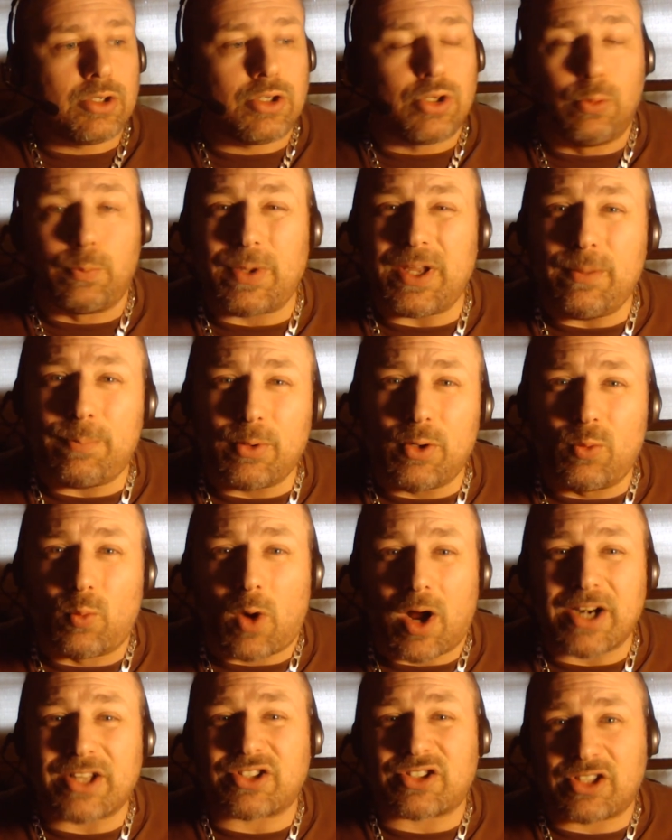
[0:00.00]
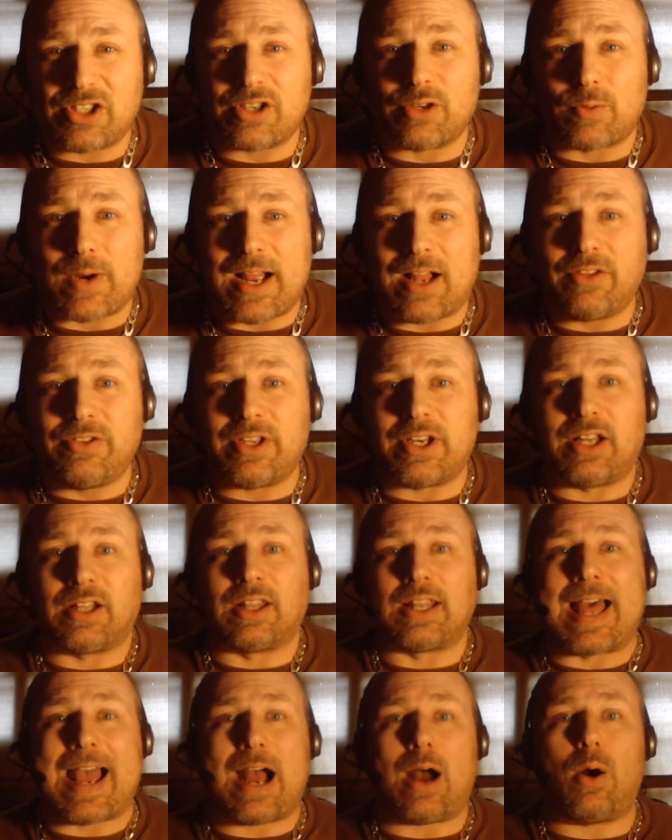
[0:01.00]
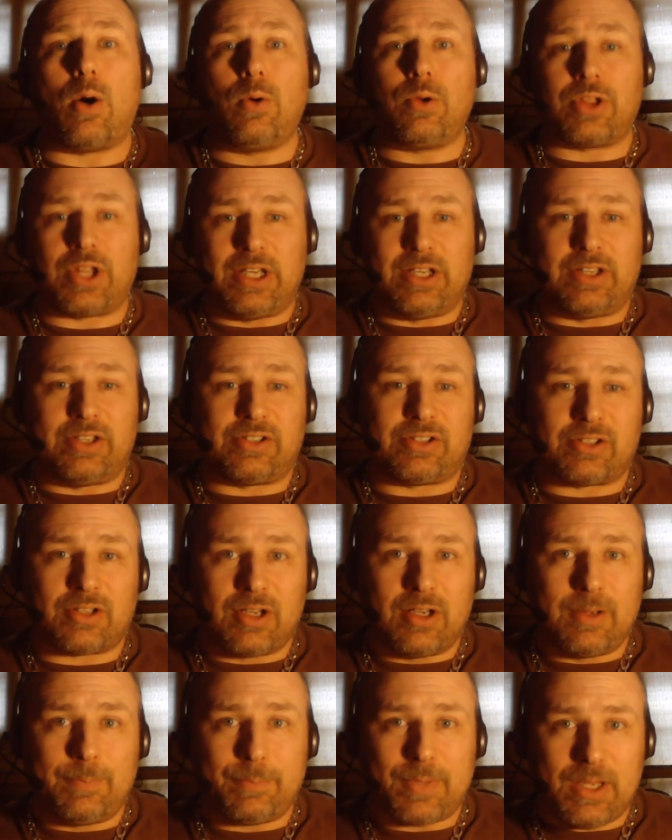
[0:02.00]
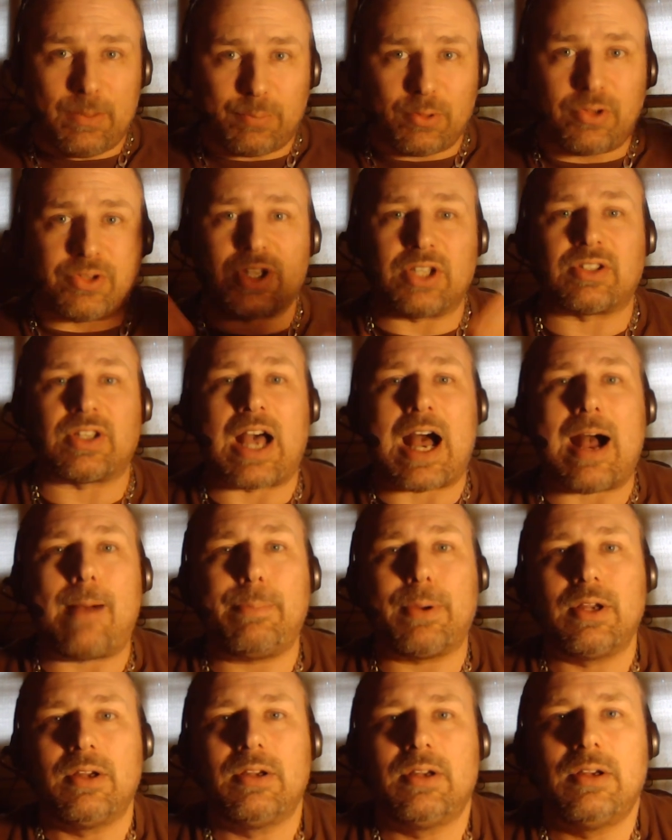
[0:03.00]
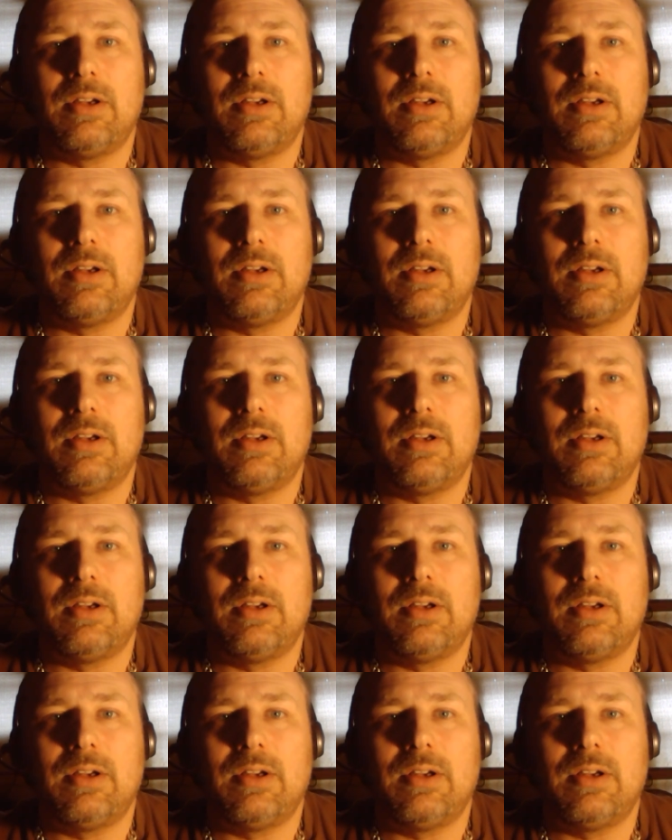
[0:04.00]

do people want to sit around and allow these people at the top